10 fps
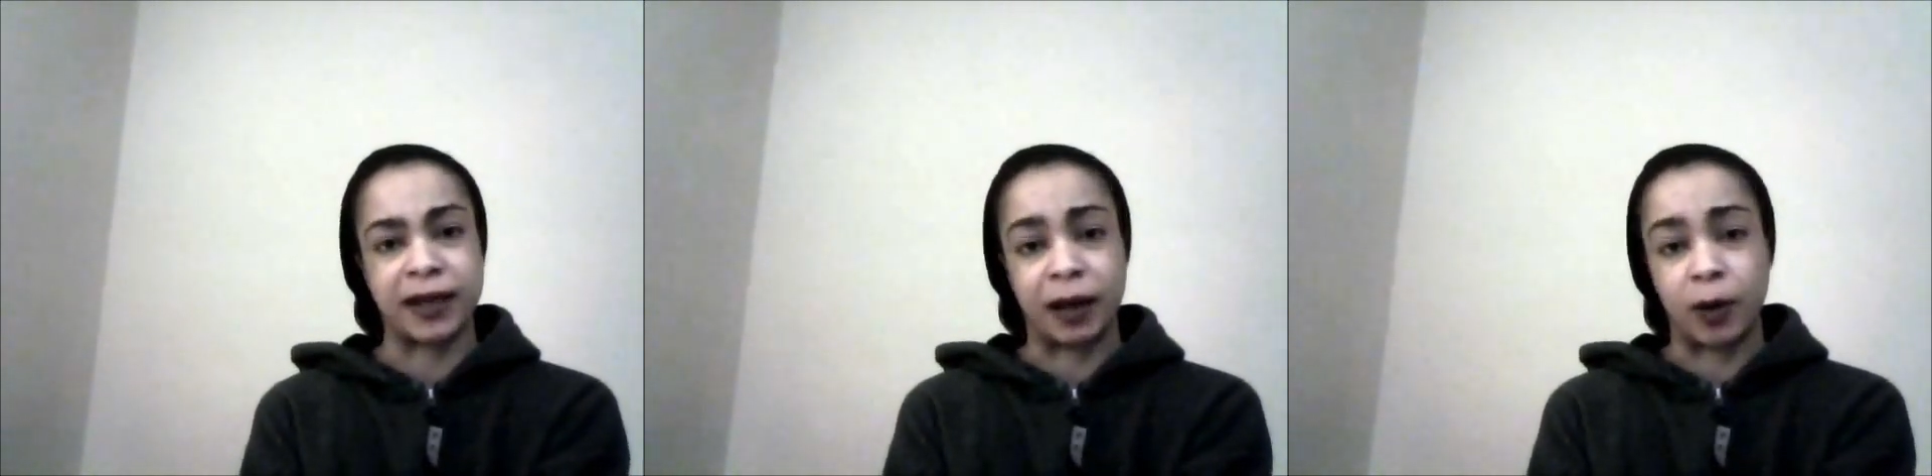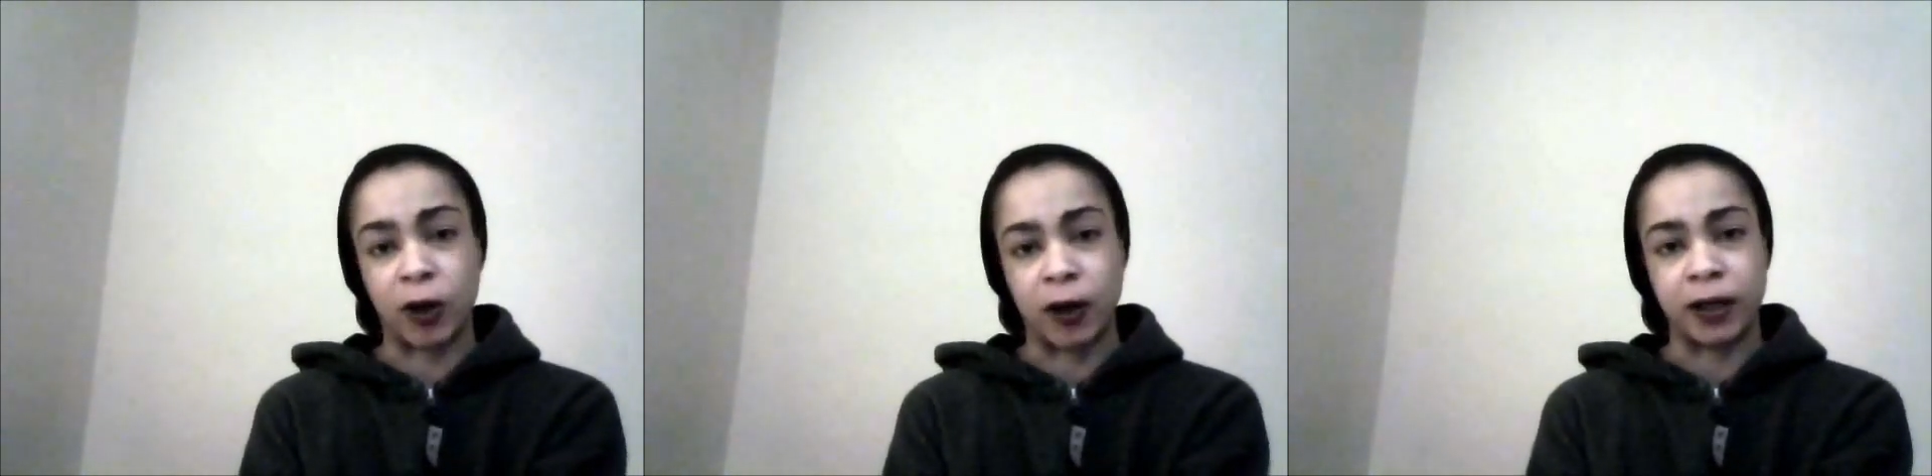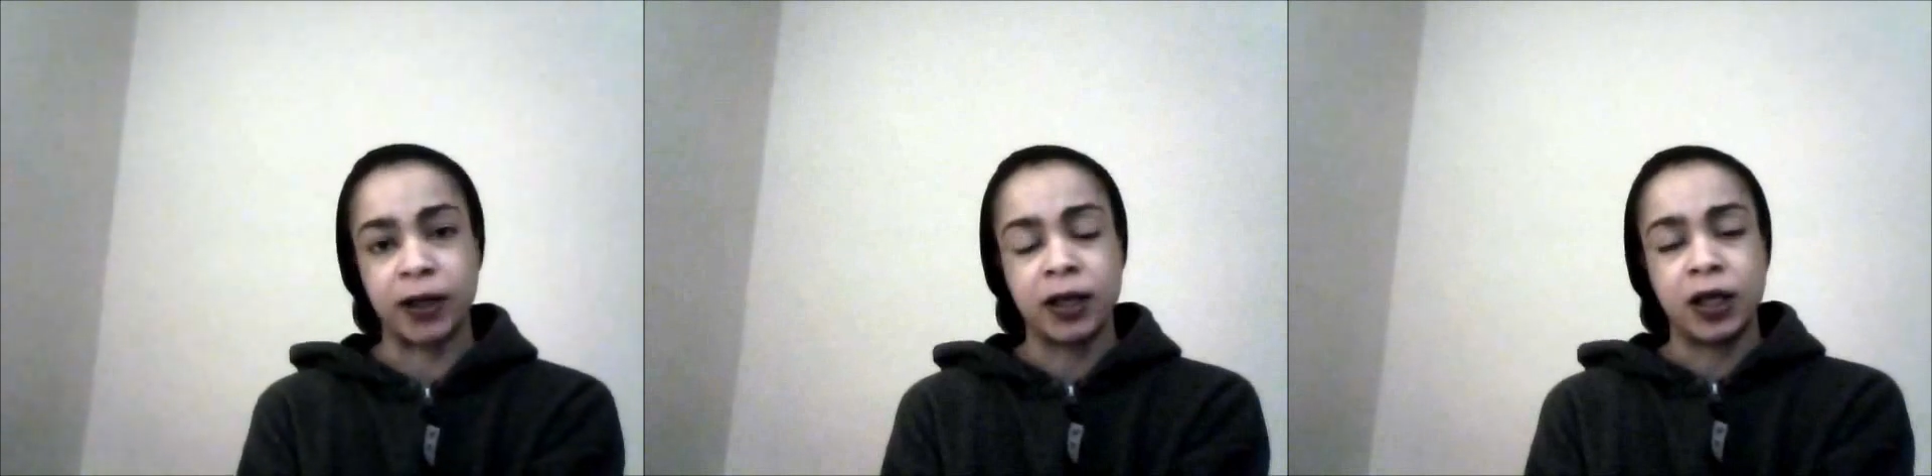that I'm on.
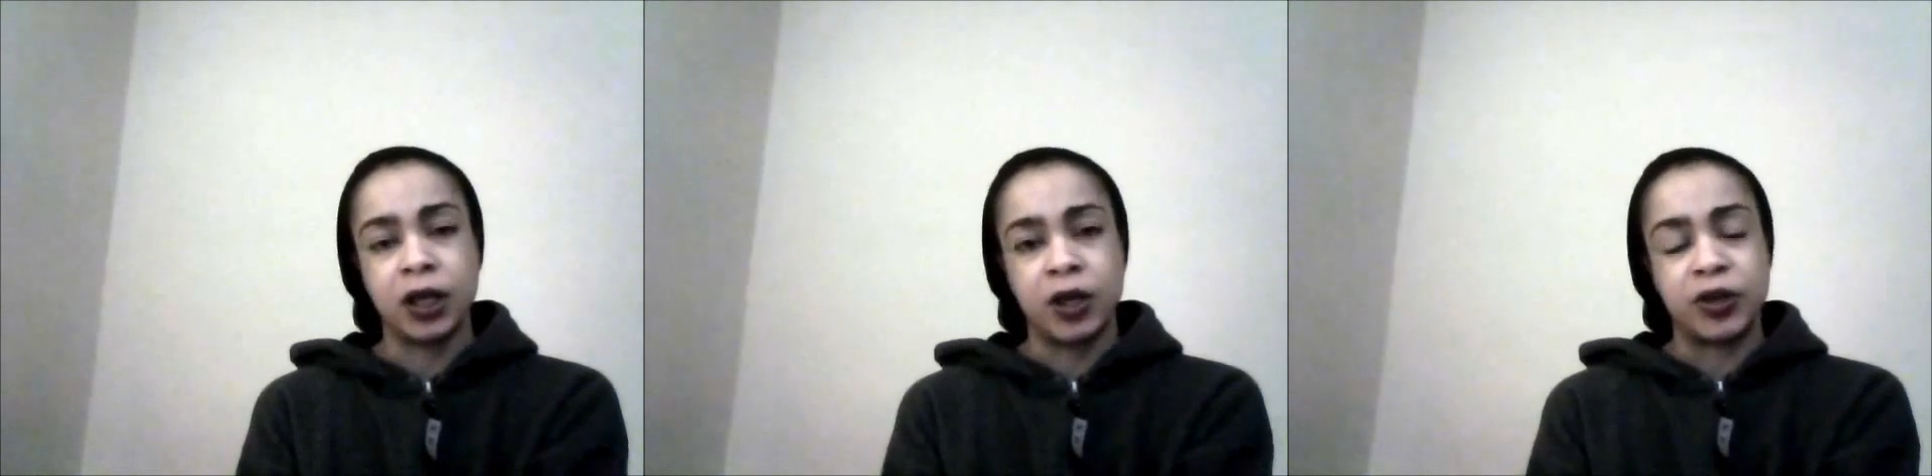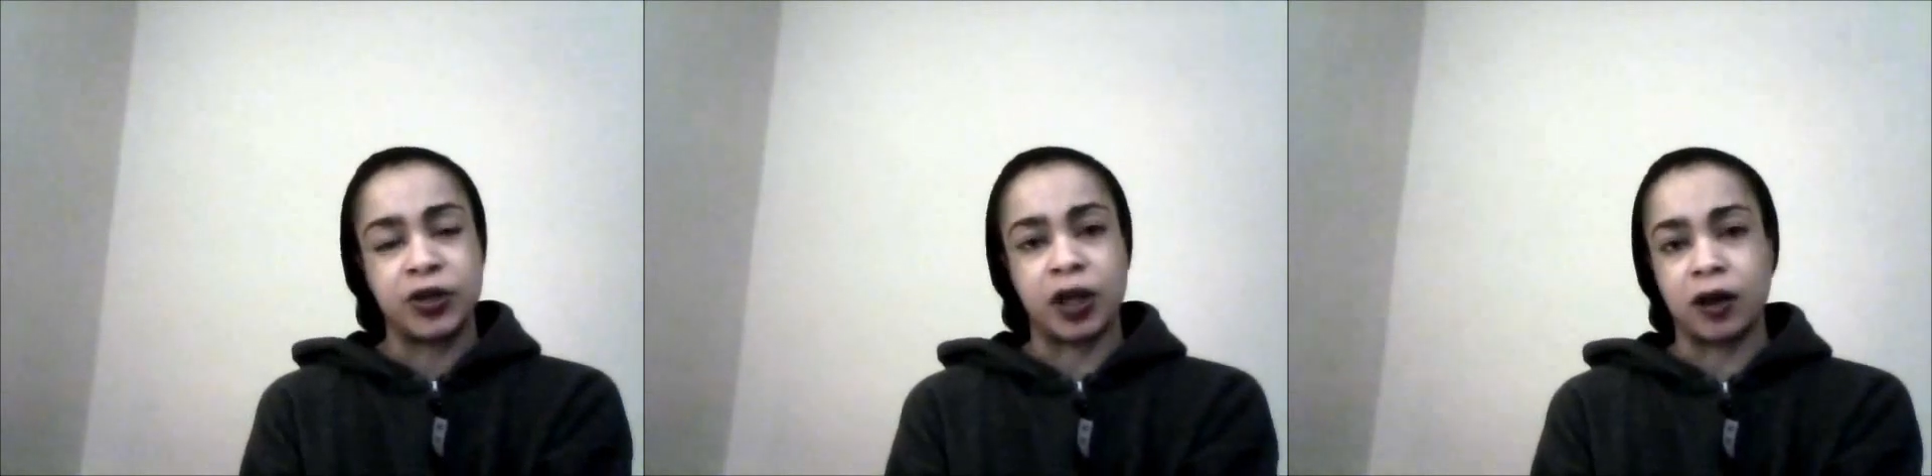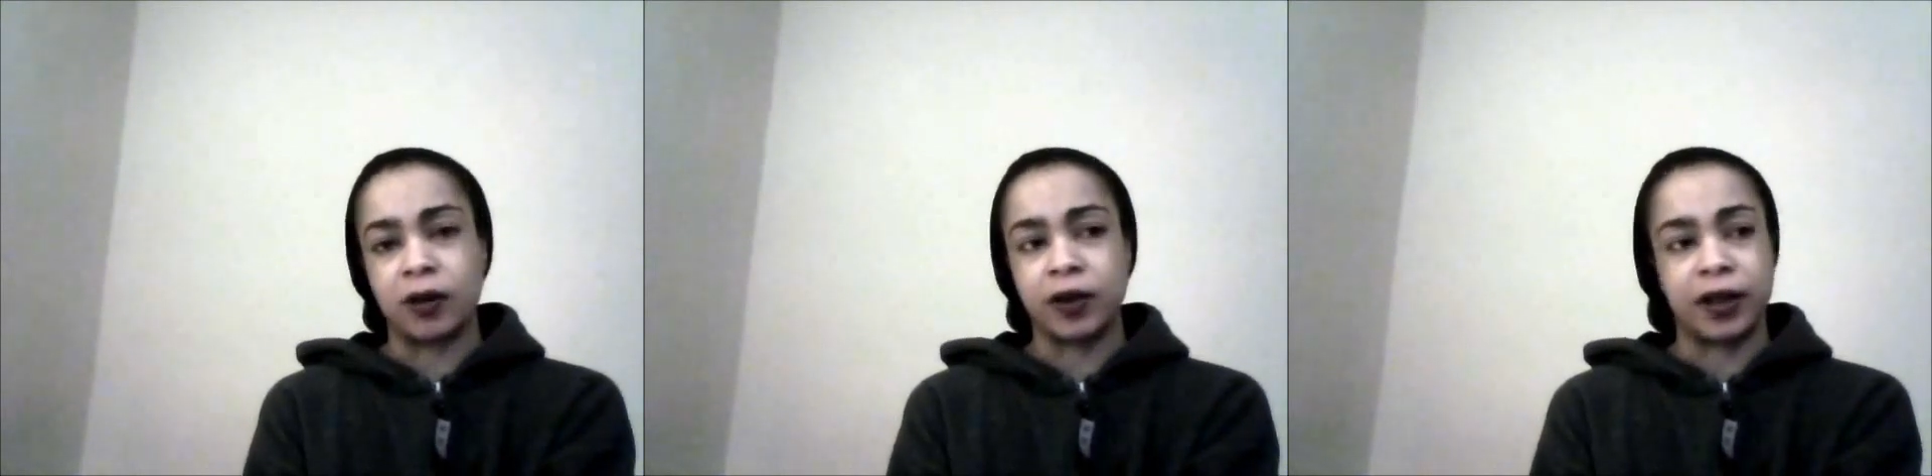
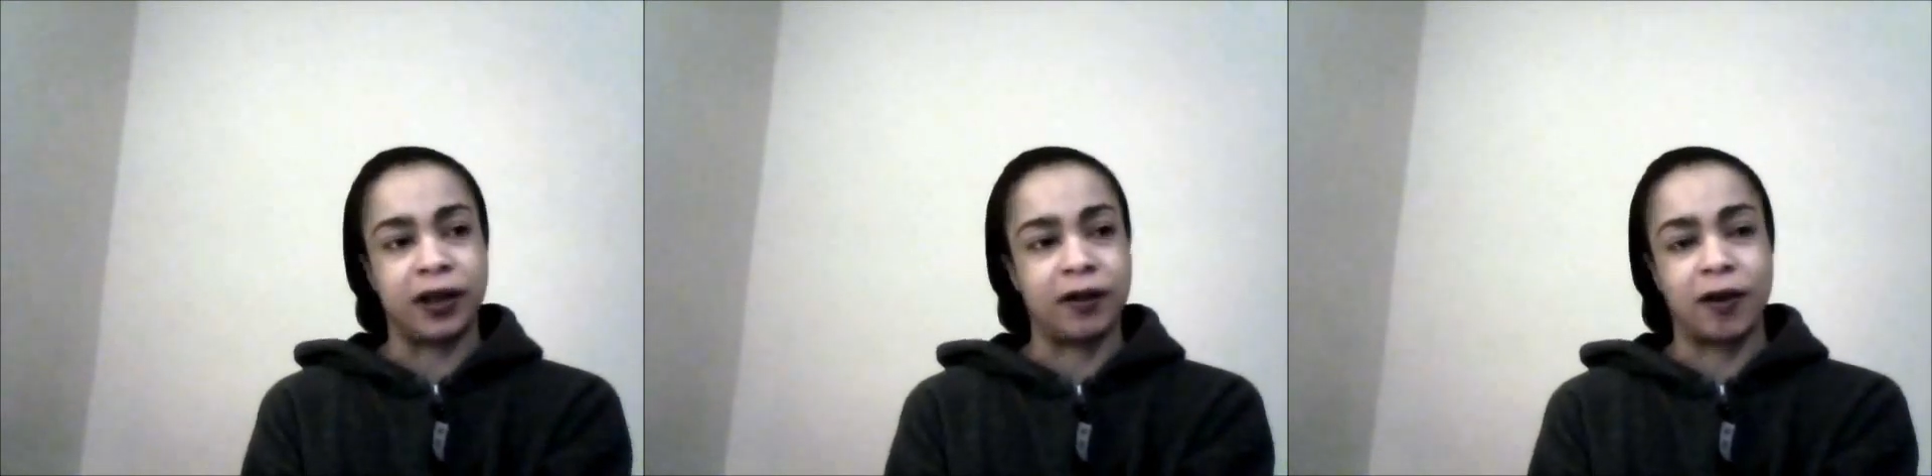So you know,